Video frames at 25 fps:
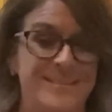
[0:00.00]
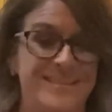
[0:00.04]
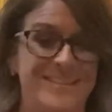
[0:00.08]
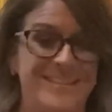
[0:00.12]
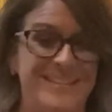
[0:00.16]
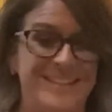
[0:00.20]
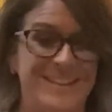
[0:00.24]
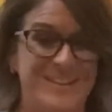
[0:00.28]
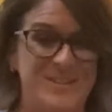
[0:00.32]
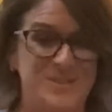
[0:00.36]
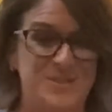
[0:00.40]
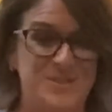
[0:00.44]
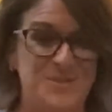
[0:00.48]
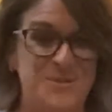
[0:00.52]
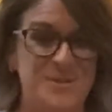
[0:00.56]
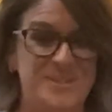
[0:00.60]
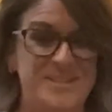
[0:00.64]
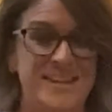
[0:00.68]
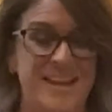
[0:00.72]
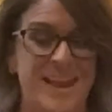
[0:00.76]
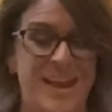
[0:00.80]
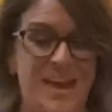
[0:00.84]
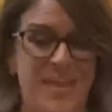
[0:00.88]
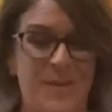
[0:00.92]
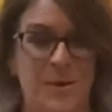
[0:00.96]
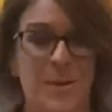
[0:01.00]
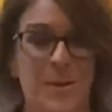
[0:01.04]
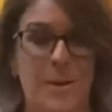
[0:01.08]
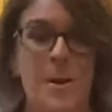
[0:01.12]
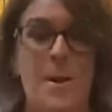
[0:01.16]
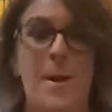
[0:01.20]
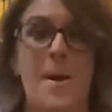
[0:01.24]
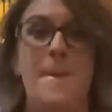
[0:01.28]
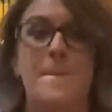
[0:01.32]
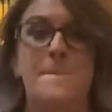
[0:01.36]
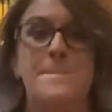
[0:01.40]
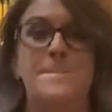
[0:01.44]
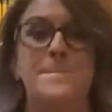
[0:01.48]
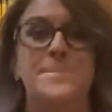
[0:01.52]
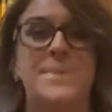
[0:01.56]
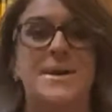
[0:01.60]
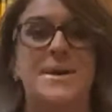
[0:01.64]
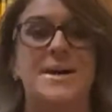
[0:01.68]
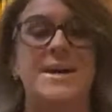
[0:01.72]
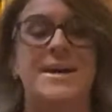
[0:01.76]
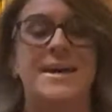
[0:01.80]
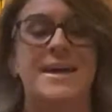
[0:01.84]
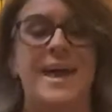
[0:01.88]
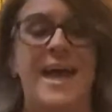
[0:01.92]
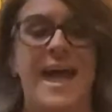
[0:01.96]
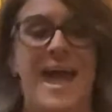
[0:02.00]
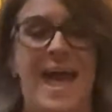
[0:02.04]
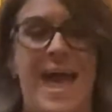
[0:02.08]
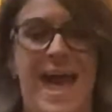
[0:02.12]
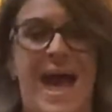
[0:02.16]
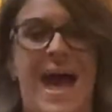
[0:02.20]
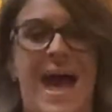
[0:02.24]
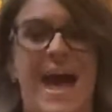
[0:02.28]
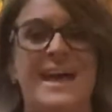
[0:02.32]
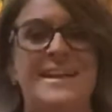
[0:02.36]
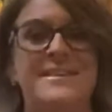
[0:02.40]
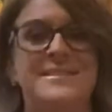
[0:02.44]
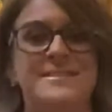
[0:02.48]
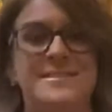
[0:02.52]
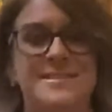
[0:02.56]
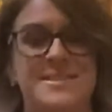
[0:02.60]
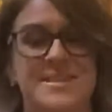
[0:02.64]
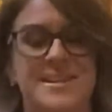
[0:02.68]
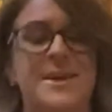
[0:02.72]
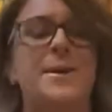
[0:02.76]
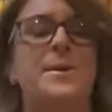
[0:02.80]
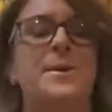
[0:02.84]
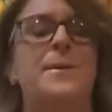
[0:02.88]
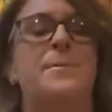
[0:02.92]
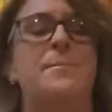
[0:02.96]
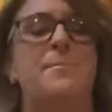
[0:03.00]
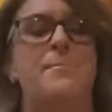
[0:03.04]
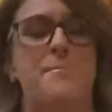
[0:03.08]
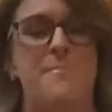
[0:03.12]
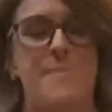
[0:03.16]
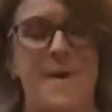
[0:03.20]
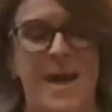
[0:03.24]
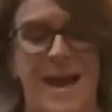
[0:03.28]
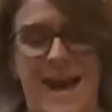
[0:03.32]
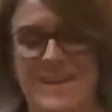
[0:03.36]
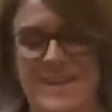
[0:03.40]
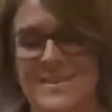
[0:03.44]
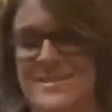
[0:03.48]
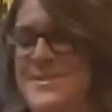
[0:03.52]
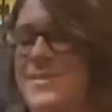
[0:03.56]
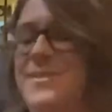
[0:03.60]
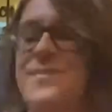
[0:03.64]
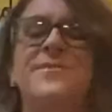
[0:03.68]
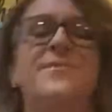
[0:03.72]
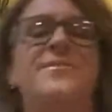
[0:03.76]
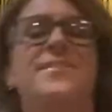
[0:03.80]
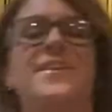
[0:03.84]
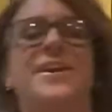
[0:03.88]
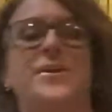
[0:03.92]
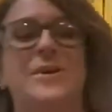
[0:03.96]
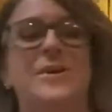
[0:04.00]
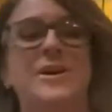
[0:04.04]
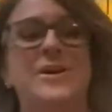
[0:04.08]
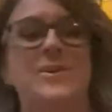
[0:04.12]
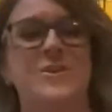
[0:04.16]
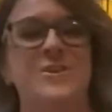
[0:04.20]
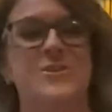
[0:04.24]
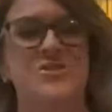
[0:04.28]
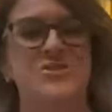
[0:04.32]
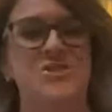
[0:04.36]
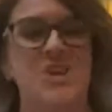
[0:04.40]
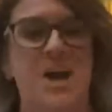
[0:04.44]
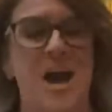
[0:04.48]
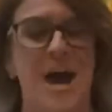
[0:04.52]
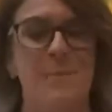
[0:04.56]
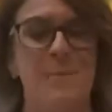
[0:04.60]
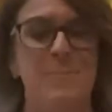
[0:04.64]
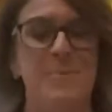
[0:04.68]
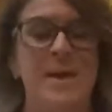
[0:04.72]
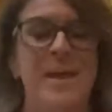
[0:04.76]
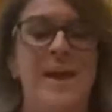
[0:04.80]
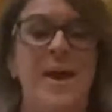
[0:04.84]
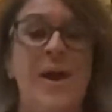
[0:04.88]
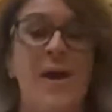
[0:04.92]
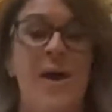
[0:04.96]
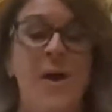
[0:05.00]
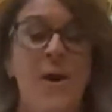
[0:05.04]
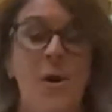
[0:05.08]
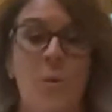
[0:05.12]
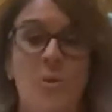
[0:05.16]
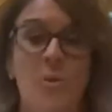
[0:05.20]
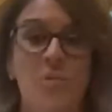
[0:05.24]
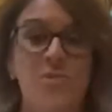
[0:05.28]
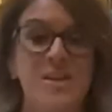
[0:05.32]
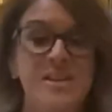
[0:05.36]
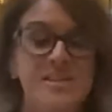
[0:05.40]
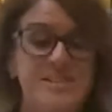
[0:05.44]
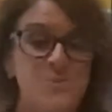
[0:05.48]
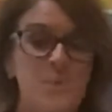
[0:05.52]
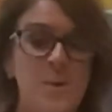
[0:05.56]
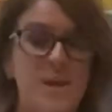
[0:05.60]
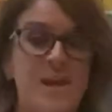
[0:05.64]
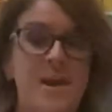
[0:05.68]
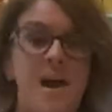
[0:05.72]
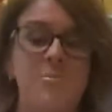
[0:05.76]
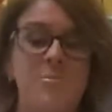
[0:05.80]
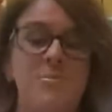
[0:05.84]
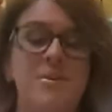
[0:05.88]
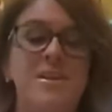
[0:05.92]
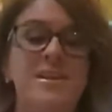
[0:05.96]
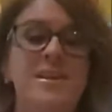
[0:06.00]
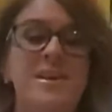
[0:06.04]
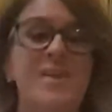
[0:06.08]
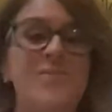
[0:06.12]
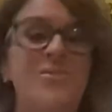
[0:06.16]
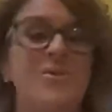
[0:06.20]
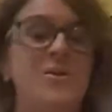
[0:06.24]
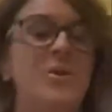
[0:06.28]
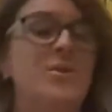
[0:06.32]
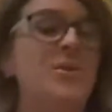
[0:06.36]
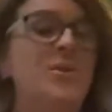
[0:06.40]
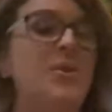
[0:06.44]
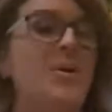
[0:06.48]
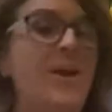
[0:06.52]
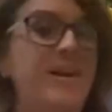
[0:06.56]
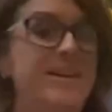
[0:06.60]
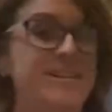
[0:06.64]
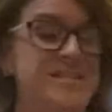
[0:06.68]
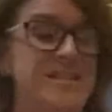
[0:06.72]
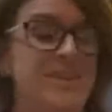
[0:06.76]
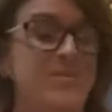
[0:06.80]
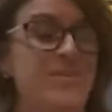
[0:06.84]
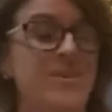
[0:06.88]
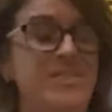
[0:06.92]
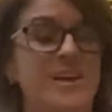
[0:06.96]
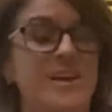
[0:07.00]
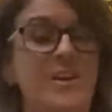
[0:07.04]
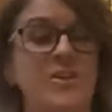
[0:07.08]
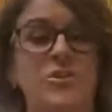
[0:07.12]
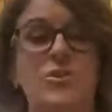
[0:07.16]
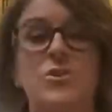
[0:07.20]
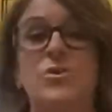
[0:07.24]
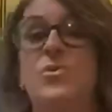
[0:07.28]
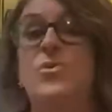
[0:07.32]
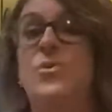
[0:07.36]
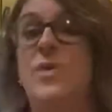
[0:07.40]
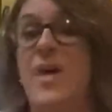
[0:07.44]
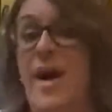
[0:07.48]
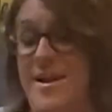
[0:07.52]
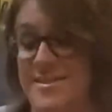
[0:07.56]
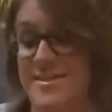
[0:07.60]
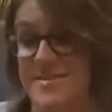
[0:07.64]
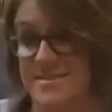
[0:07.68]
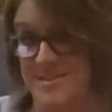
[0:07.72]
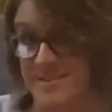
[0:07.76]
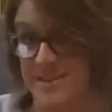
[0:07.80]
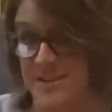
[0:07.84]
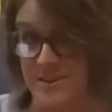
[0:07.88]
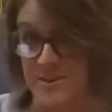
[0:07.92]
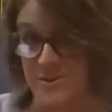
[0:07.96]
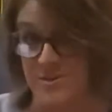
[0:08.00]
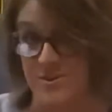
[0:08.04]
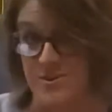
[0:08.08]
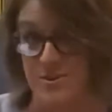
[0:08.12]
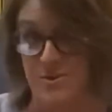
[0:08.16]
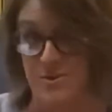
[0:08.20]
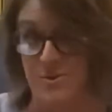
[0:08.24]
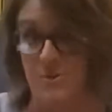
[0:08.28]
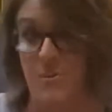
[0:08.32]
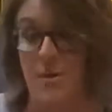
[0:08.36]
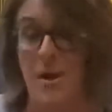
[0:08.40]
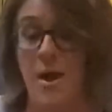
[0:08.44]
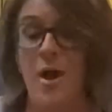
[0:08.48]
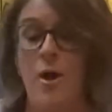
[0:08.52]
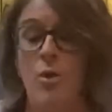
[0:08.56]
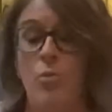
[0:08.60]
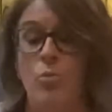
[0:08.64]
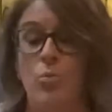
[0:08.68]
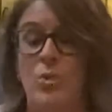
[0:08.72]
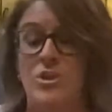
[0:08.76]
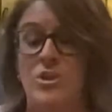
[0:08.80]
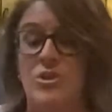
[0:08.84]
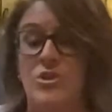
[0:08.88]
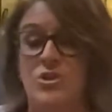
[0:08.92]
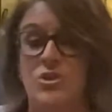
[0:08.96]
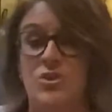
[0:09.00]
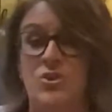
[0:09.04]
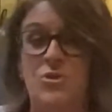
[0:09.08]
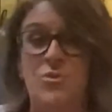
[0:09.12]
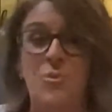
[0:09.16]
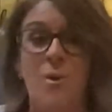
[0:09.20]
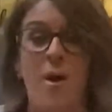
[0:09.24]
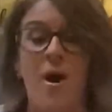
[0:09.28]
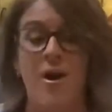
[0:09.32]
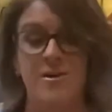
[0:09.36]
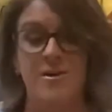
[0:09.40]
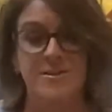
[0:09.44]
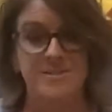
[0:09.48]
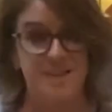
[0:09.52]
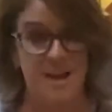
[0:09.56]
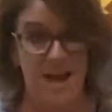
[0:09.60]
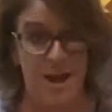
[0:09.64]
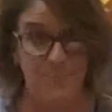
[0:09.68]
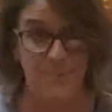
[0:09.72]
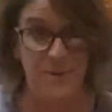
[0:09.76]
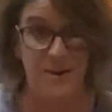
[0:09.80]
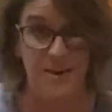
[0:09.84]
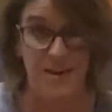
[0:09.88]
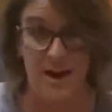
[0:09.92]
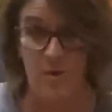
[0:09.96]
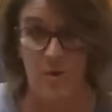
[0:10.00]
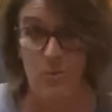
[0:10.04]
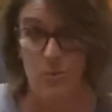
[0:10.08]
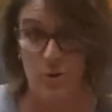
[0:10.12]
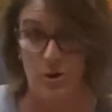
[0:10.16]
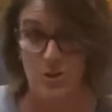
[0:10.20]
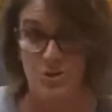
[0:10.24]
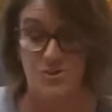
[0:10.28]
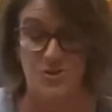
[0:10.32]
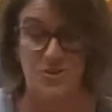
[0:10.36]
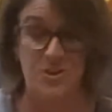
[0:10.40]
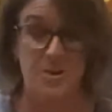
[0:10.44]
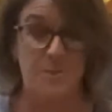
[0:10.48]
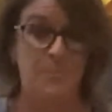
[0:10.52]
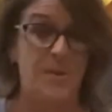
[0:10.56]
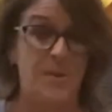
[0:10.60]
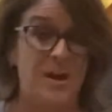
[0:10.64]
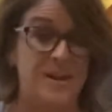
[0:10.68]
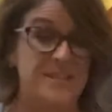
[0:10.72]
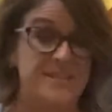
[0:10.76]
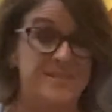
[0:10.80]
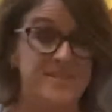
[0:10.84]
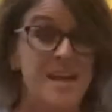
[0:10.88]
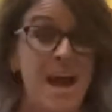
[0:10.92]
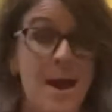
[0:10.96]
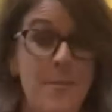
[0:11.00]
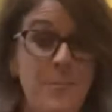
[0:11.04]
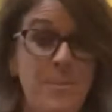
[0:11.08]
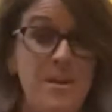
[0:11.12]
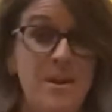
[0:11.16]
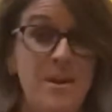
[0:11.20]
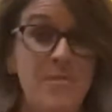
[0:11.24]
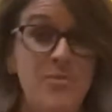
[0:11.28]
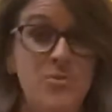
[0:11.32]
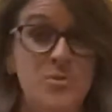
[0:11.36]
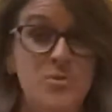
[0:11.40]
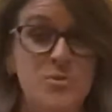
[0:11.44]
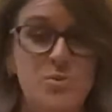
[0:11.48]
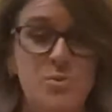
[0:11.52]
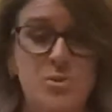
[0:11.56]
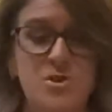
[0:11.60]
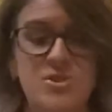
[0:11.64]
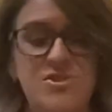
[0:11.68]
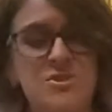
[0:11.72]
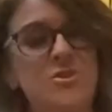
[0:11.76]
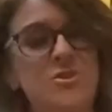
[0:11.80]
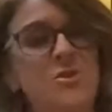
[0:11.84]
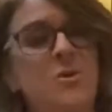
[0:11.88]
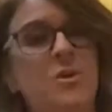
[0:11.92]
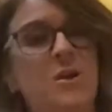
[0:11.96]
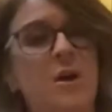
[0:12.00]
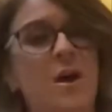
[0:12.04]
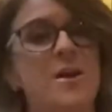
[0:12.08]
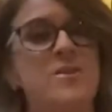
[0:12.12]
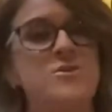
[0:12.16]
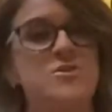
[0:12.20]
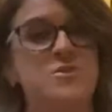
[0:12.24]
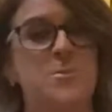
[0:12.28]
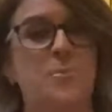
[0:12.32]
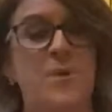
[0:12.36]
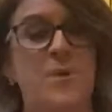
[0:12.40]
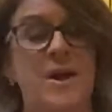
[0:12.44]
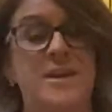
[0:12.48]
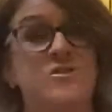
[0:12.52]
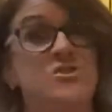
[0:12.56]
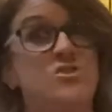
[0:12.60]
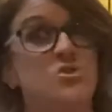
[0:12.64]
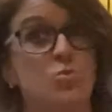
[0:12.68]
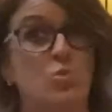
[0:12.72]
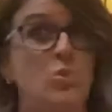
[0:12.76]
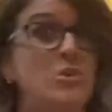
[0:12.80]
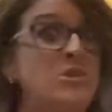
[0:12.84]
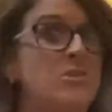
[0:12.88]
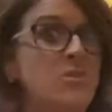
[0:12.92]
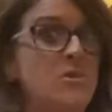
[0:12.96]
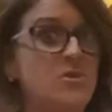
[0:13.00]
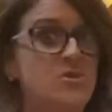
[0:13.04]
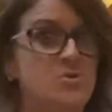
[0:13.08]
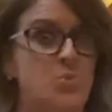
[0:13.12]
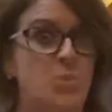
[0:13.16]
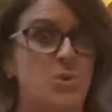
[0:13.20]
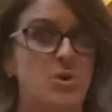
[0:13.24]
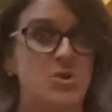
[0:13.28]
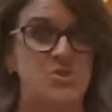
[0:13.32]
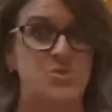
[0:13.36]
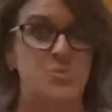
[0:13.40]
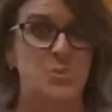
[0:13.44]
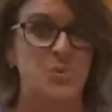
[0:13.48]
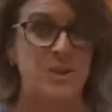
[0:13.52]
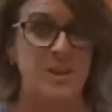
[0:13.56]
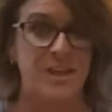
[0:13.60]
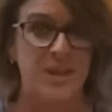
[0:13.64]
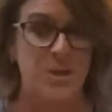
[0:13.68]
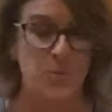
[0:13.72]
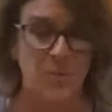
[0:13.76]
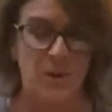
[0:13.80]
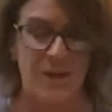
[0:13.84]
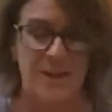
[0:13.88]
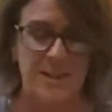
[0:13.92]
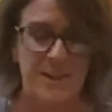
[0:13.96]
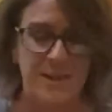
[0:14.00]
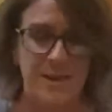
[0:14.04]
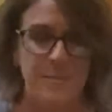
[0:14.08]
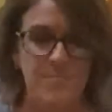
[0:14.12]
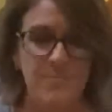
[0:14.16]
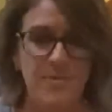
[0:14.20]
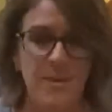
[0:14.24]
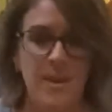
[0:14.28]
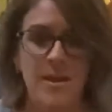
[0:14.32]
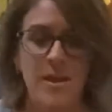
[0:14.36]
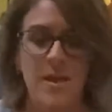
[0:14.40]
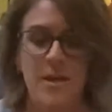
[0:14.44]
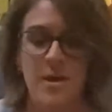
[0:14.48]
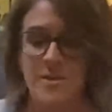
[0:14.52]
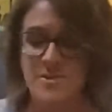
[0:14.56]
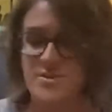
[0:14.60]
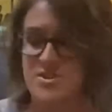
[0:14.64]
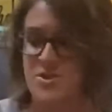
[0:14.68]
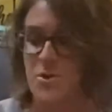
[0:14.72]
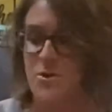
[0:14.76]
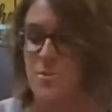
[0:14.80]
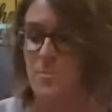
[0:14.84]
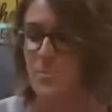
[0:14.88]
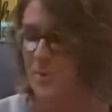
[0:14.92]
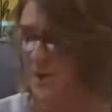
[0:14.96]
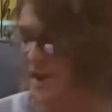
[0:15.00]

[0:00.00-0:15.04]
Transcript: Let's do it together. Bat. Bat. Very good job. Well, this week I'm going to give you a little activity that you guys can do when you are tapping out words. You can practice tapping out those words, and you can also practice reading those words really quickly. So to play